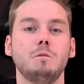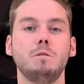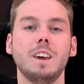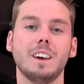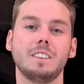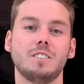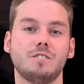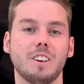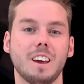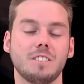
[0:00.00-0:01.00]
we had the
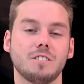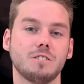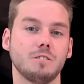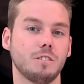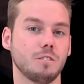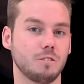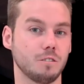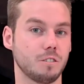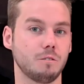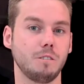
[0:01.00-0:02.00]
chance to go to
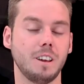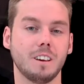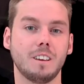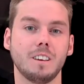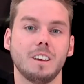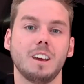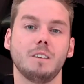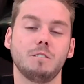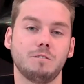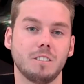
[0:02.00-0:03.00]
Korea
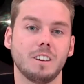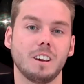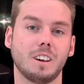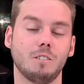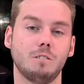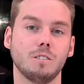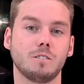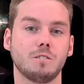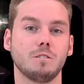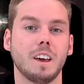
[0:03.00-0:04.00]
with the goal
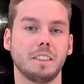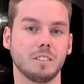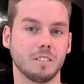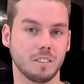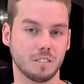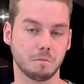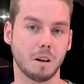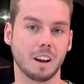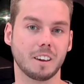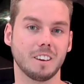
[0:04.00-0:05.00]
to enter this
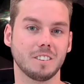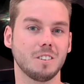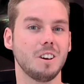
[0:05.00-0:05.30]
market.